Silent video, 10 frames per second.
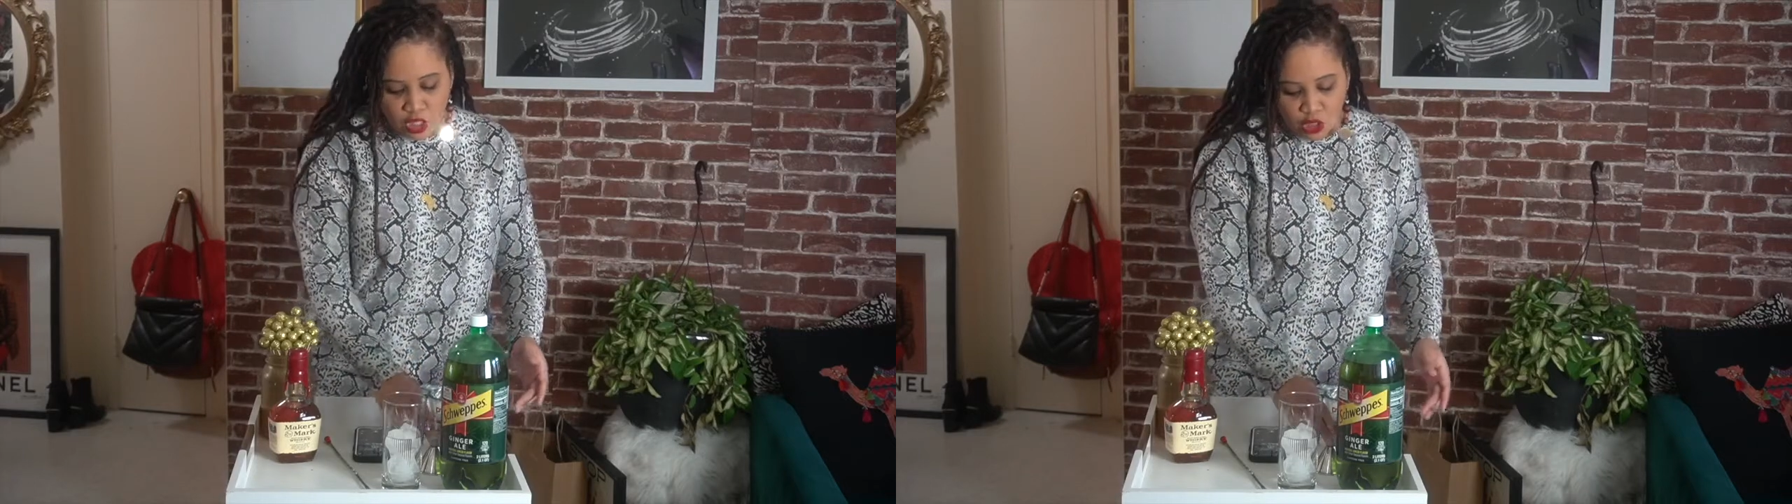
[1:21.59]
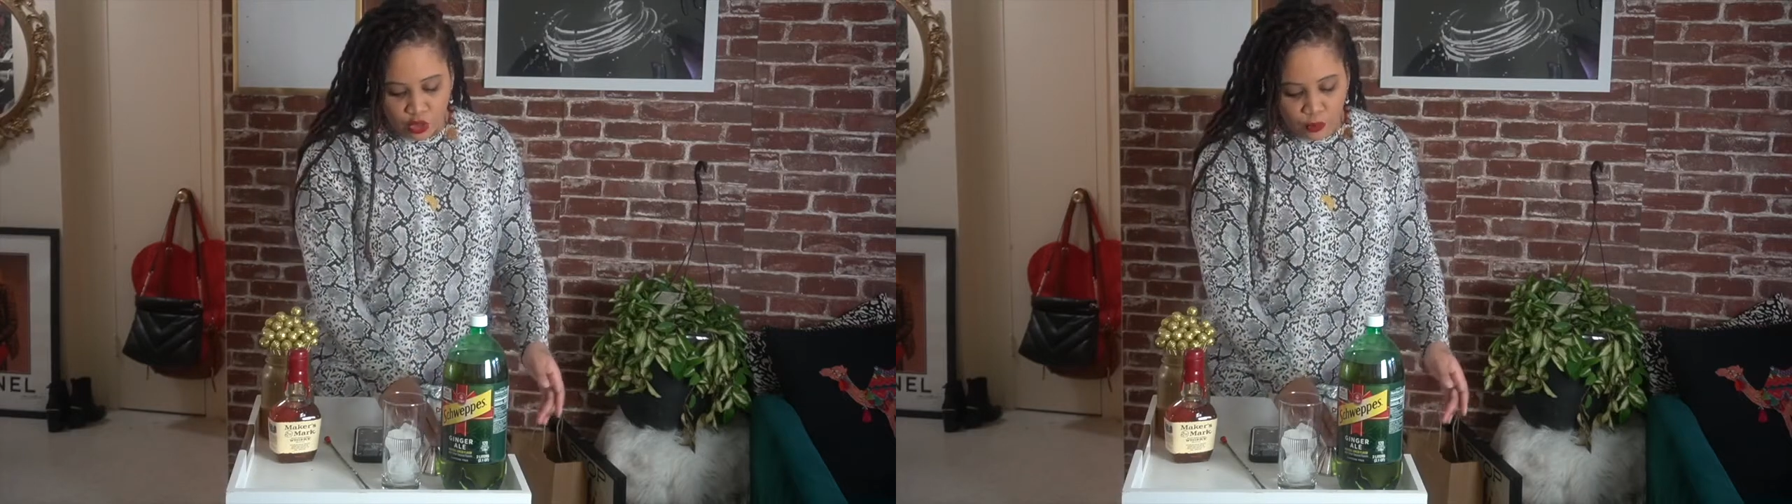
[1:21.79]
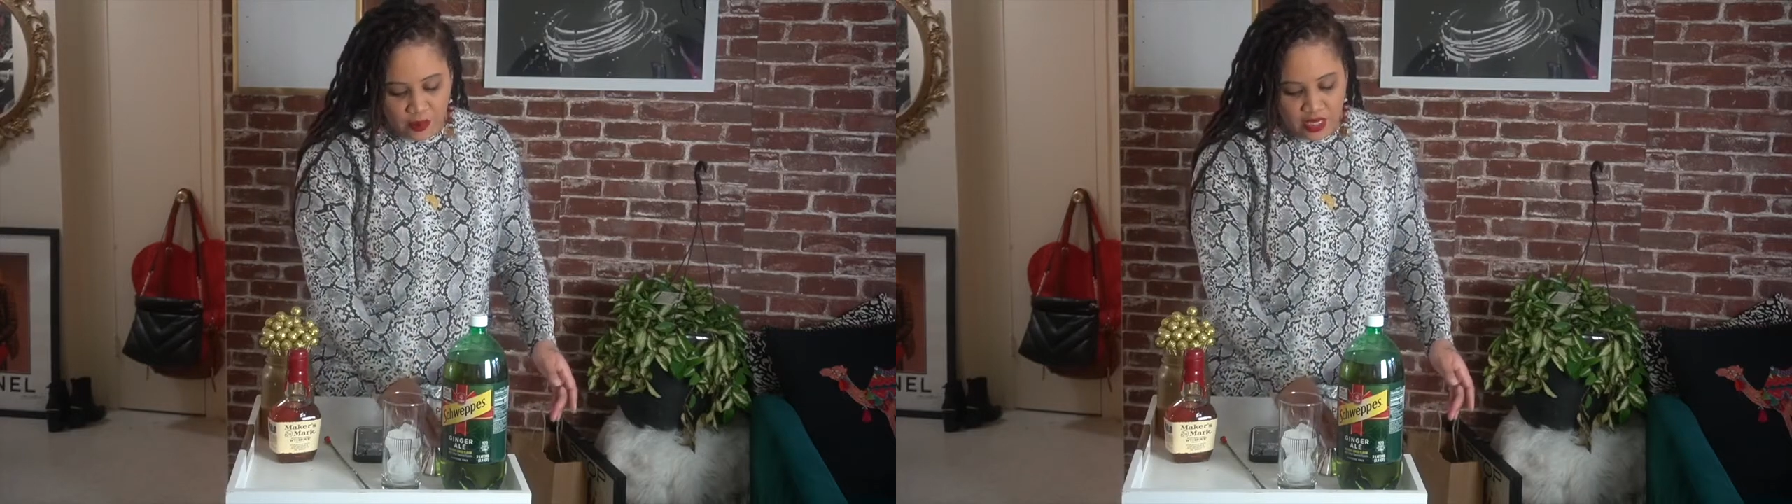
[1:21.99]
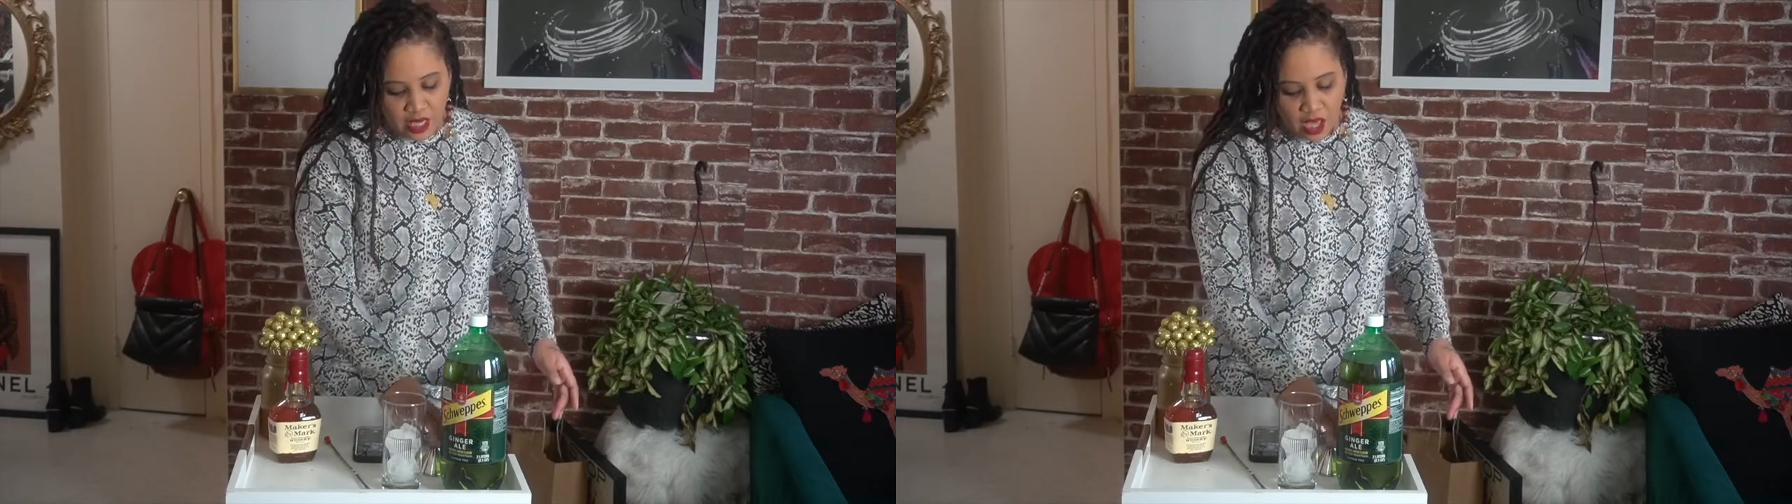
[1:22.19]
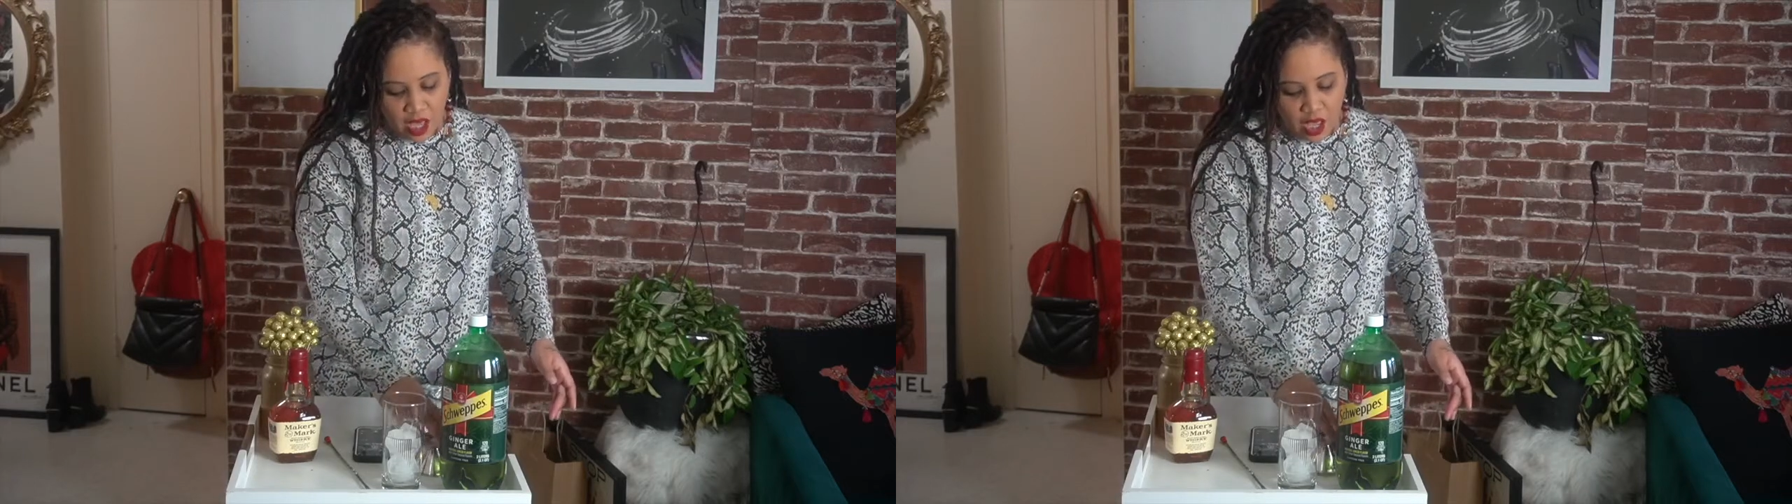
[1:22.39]
little
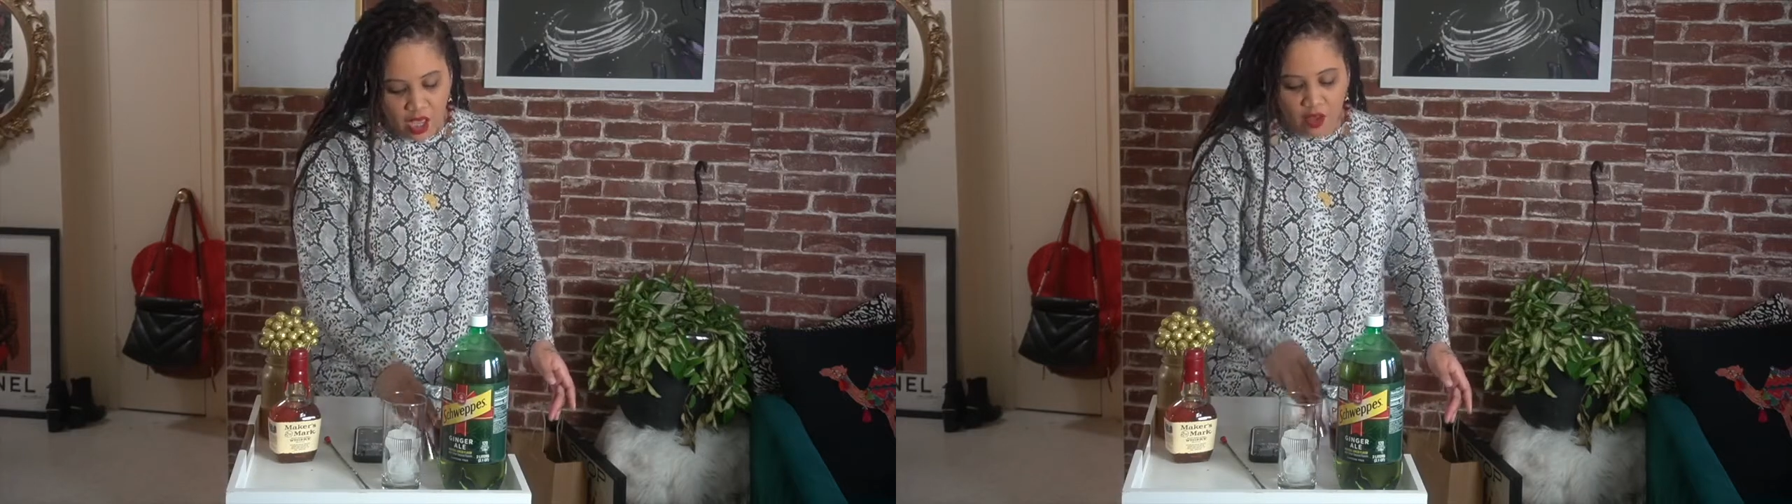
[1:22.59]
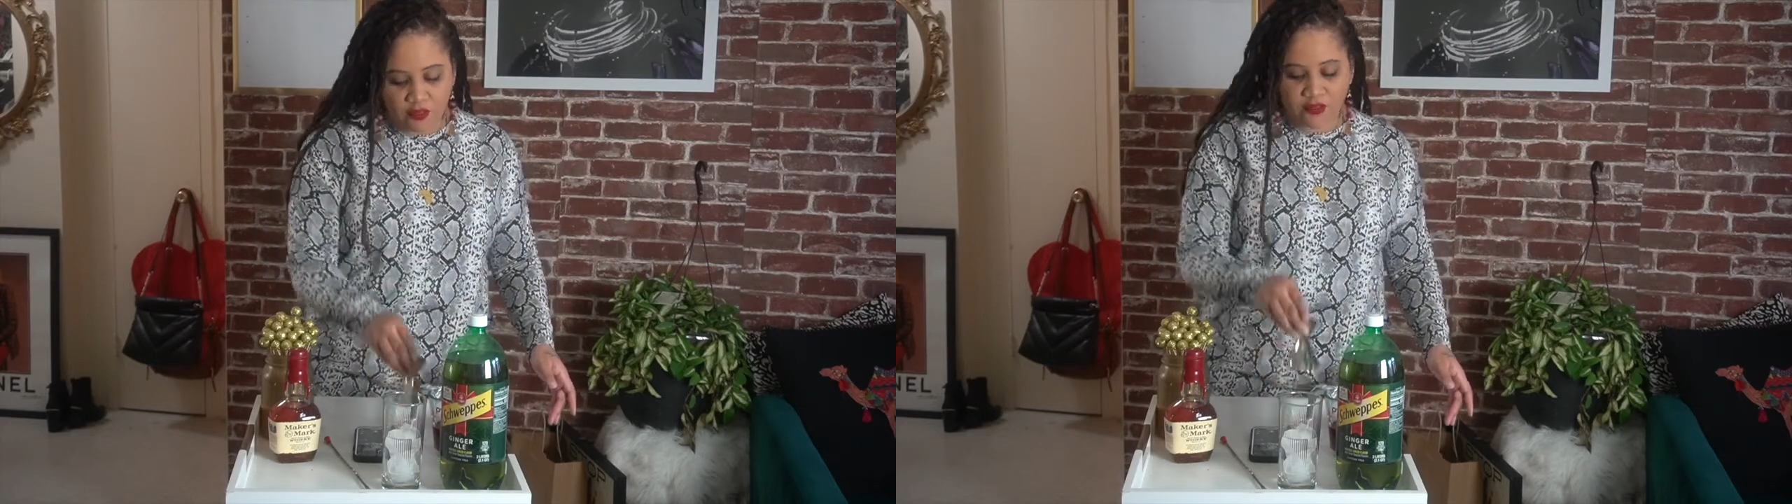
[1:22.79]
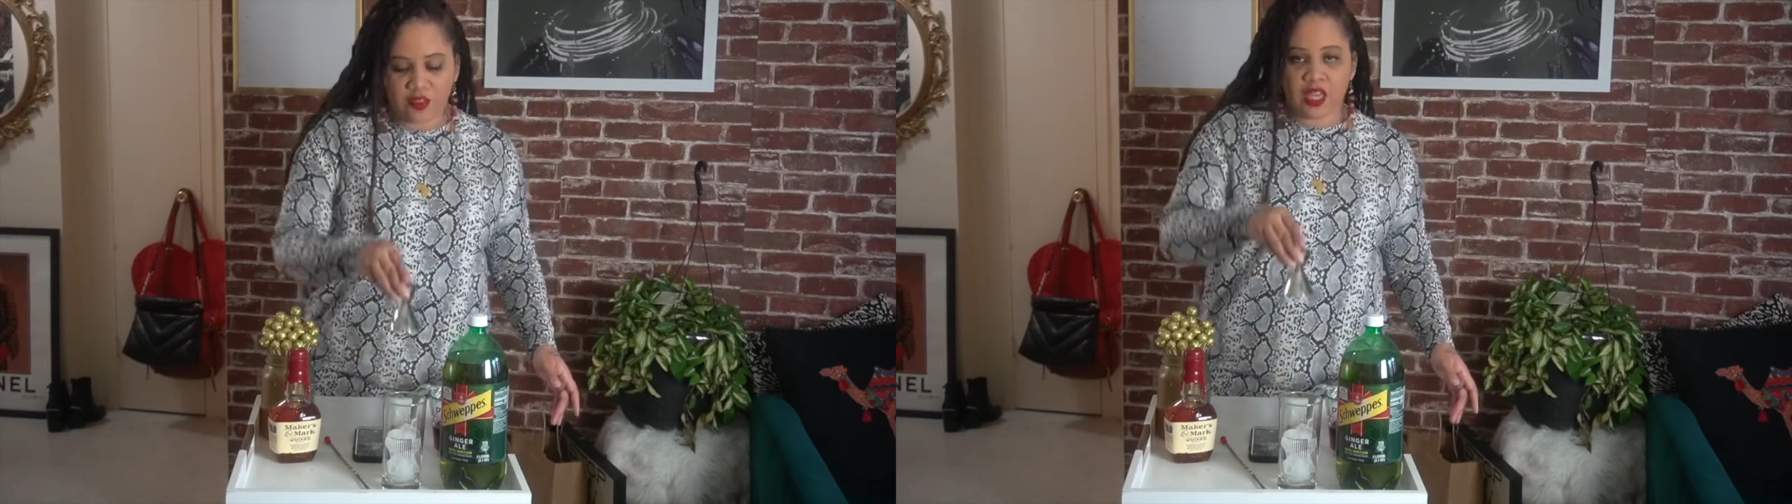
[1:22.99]
bit of